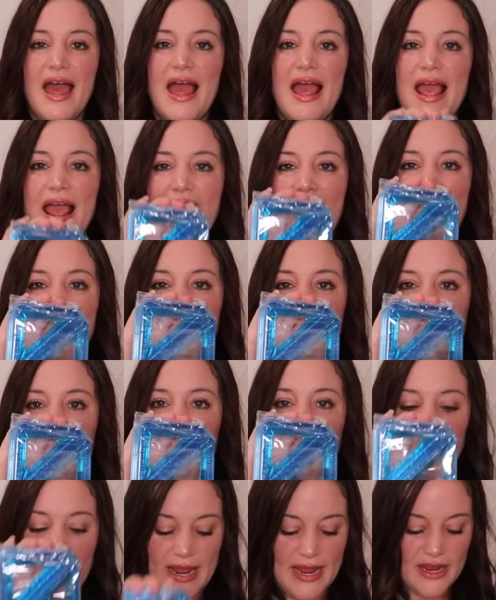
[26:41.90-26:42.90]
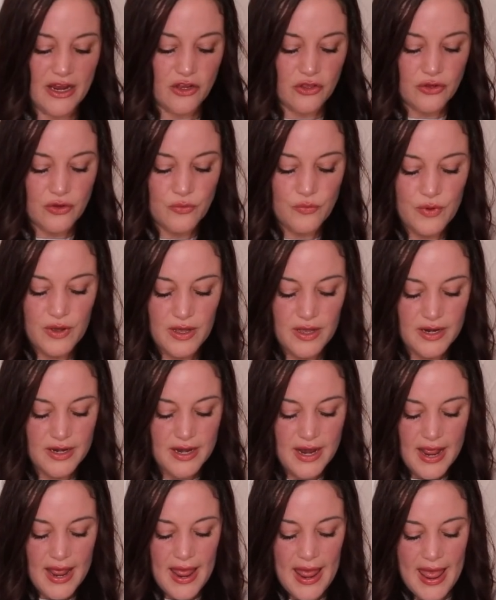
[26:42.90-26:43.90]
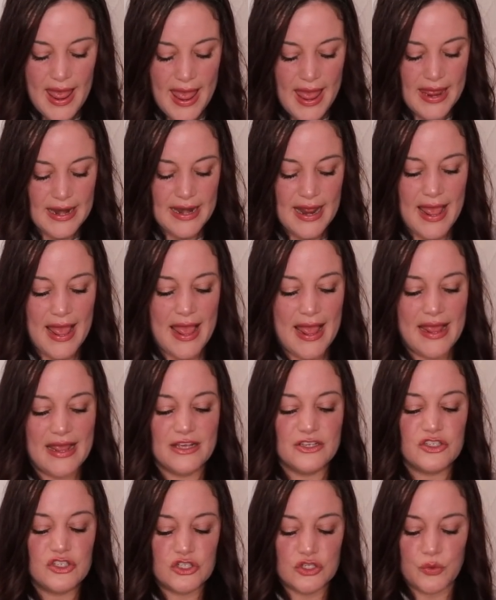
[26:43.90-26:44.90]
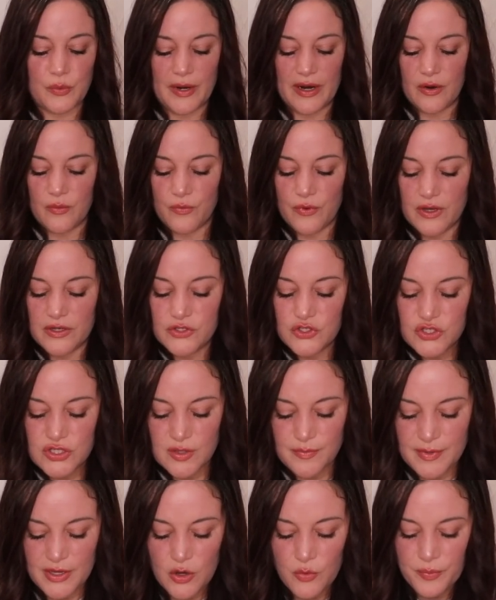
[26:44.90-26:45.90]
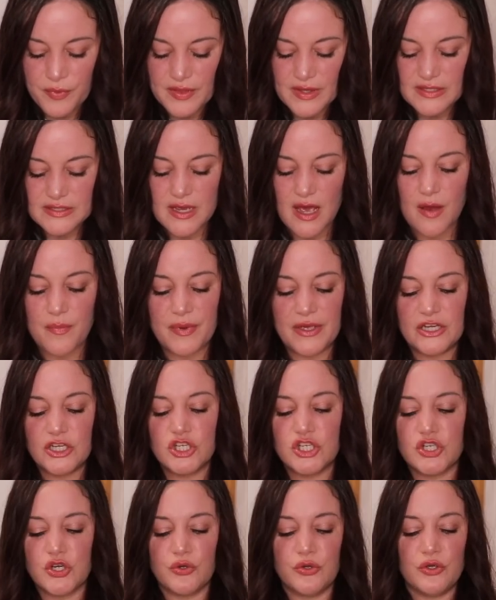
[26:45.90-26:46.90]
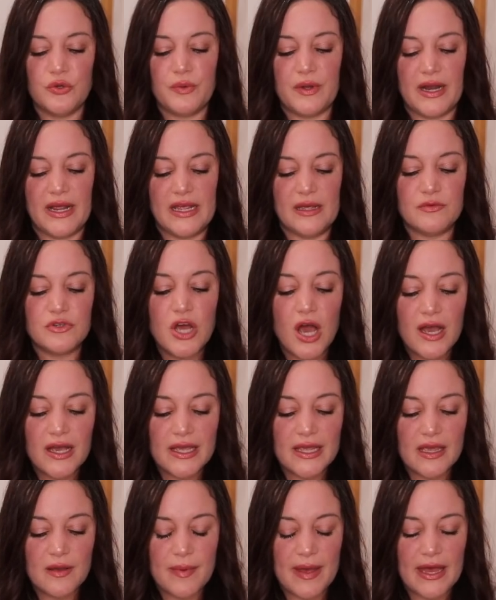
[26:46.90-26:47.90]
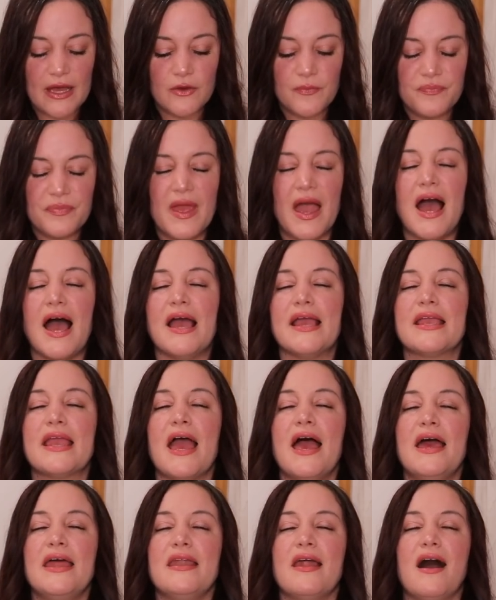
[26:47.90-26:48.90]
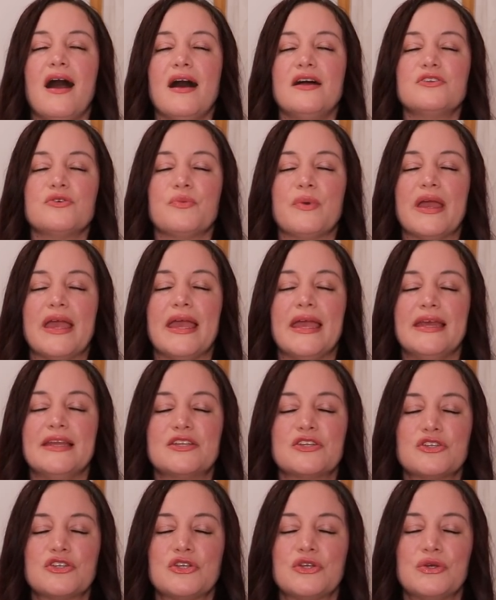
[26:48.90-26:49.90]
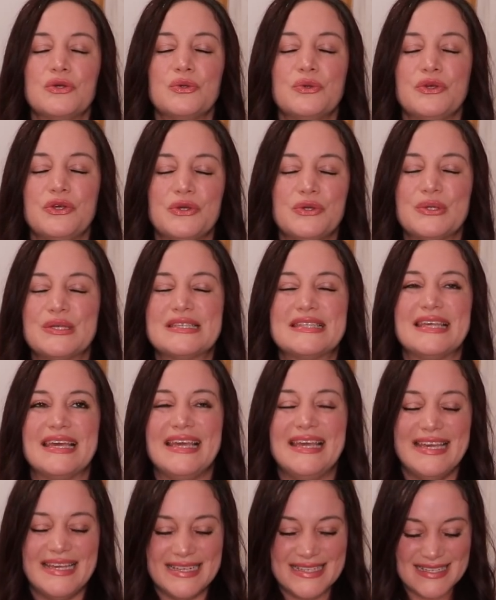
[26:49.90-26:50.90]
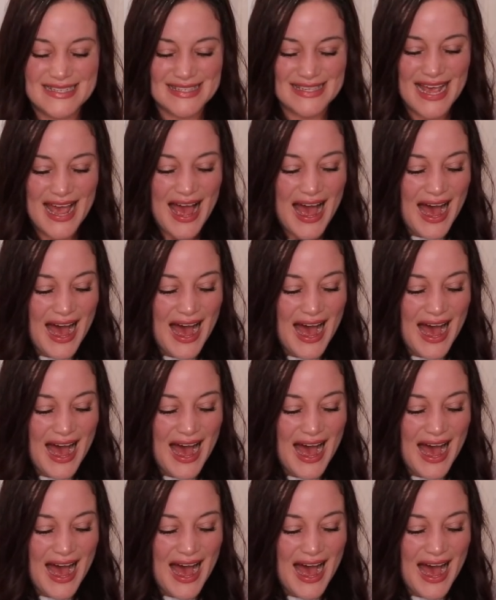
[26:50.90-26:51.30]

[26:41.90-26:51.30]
a triangular one, and a square one. So let me open this up and show you what I am talking about. I cannot wait to use these.